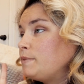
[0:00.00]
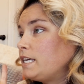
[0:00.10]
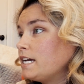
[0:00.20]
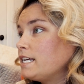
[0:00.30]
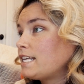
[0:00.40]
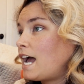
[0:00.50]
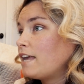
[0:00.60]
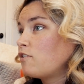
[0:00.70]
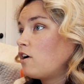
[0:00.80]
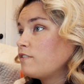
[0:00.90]
because
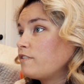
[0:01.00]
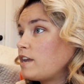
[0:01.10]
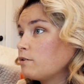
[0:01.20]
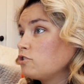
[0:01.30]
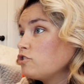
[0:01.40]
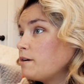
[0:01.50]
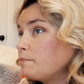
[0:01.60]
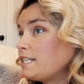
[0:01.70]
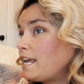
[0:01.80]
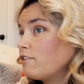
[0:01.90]
I thought that they were
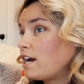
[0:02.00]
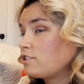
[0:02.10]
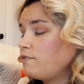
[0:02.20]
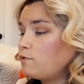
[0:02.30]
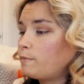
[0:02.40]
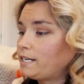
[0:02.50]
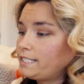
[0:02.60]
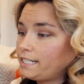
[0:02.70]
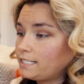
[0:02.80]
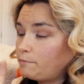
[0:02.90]
strips and they're actually four by
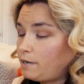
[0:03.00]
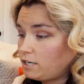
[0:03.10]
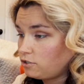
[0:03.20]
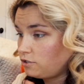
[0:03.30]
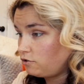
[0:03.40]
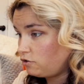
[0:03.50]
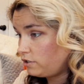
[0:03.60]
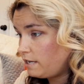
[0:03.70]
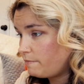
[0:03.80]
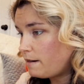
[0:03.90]
six pictures.
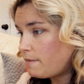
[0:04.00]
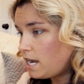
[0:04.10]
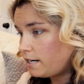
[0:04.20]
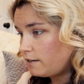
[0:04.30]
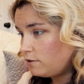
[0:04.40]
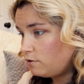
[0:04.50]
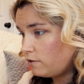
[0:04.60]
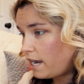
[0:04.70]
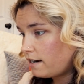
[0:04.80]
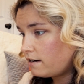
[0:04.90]
Just keep that in mind if you do
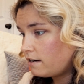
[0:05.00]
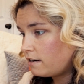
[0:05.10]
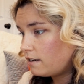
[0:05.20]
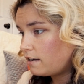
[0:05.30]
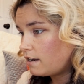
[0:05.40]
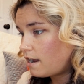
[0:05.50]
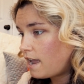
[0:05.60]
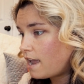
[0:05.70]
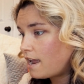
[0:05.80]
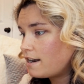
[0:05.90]
that.
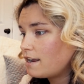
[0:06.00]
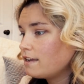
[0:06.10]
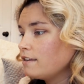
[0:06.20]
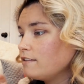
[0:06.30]
And